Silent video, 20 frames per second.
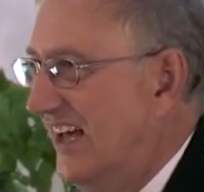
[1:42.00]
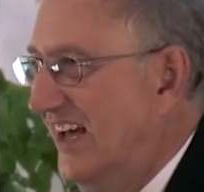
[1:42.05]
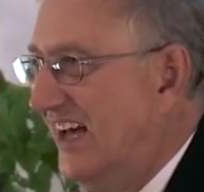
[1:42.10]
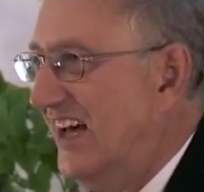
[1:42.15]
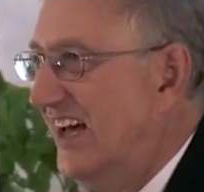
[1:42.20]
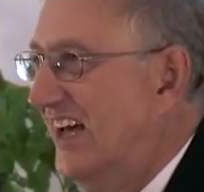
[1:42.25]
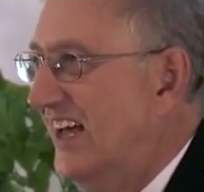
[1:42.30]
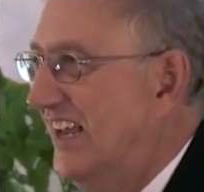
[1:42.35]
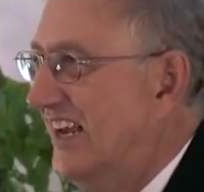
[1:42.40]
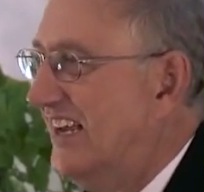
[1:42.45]

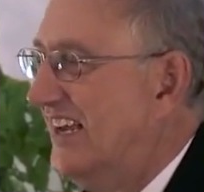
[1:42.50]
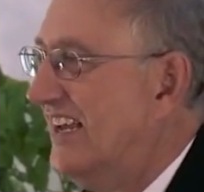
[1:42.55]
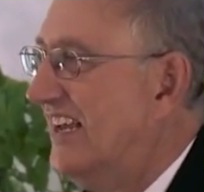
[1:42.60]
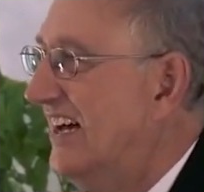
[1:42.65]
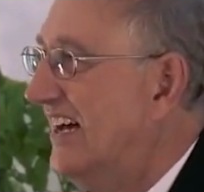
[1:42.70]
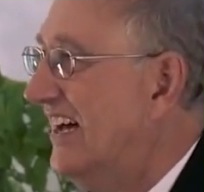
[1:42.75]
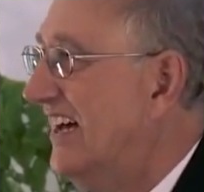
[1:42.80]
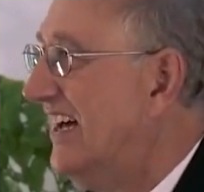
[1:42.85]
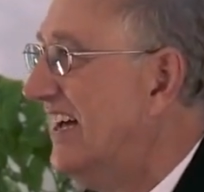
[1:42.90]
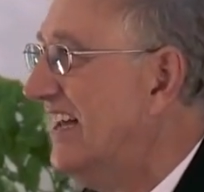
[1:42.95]
and
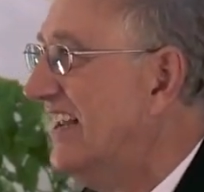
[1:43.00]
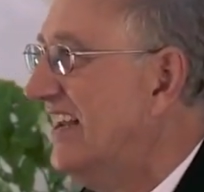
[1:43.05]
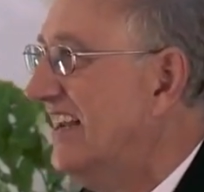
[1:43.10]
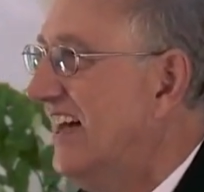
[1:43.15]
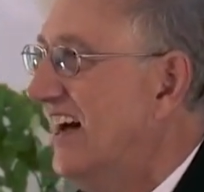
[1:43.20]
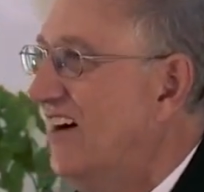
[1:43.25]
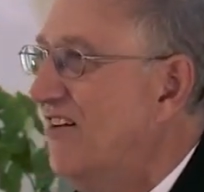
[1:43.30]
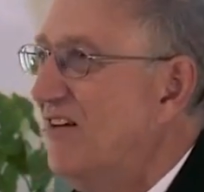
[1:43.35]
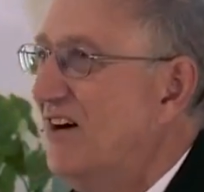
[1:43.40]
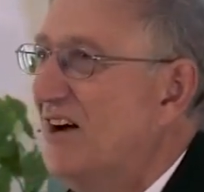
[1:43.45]

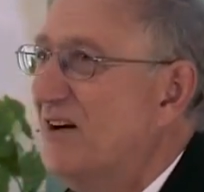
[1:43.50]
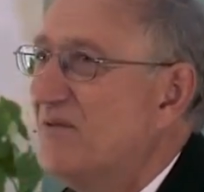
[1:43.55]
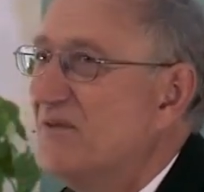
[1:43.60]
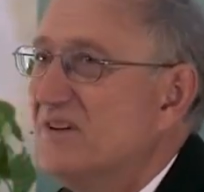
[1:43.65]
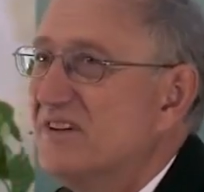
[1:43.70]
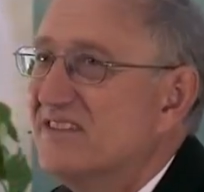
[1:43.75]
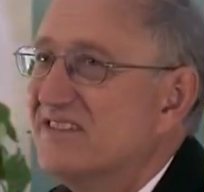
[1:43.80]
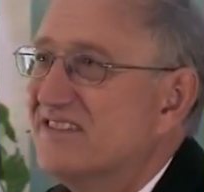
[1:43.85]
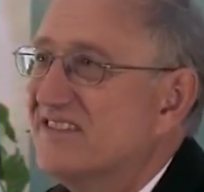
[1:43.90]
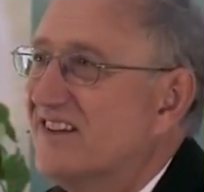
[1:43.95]
now I
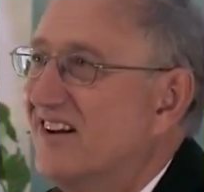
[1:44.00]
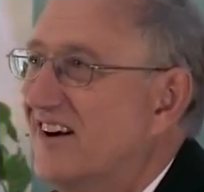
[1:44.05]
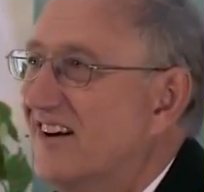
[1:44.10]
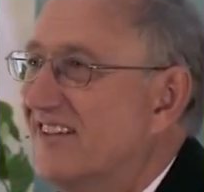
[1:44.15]
was